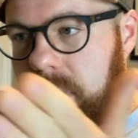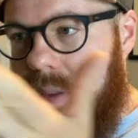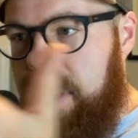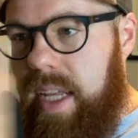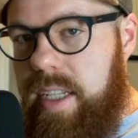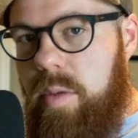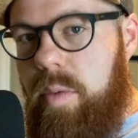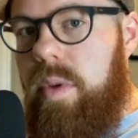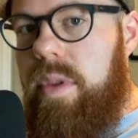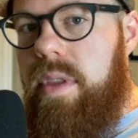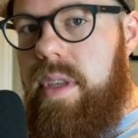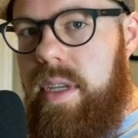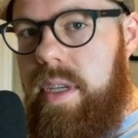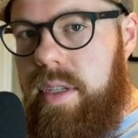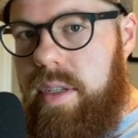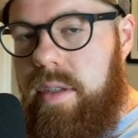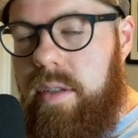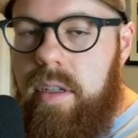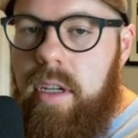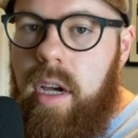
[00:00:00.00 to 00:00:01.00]
that's what
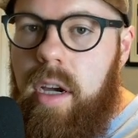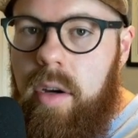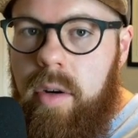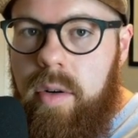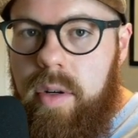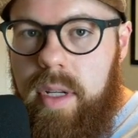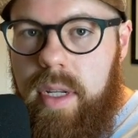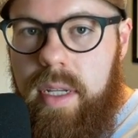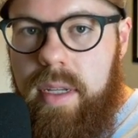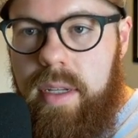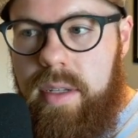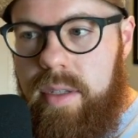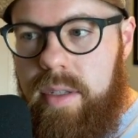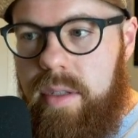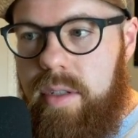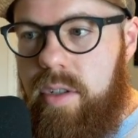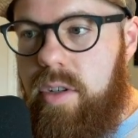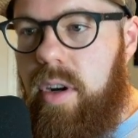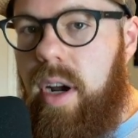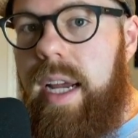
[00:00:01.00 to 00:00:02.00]
this code
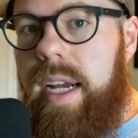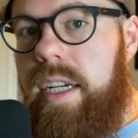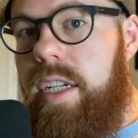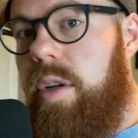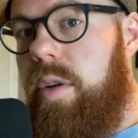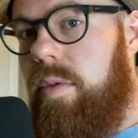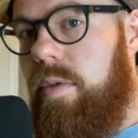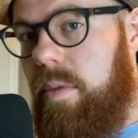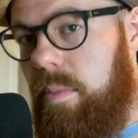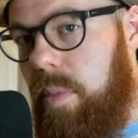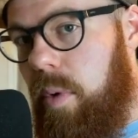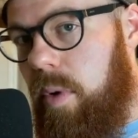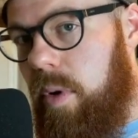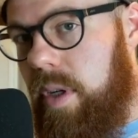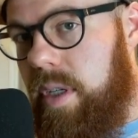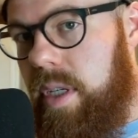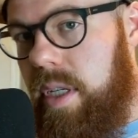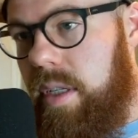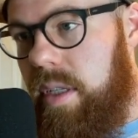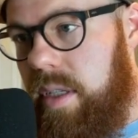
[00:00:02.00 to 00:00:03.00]
is trying to
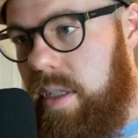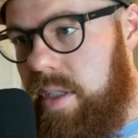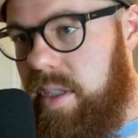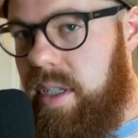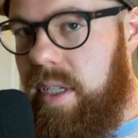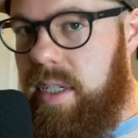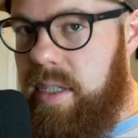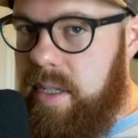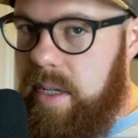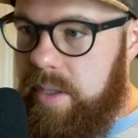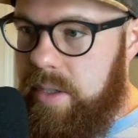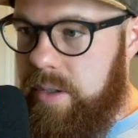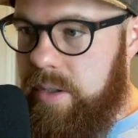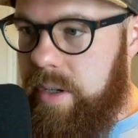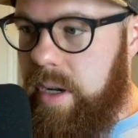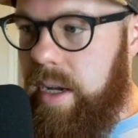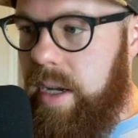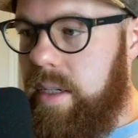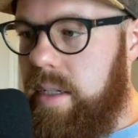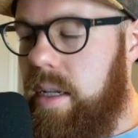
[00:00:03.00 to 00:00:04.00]
report success or
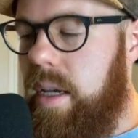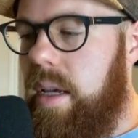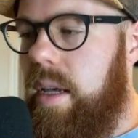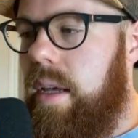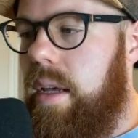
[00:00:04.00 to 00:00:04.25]
not.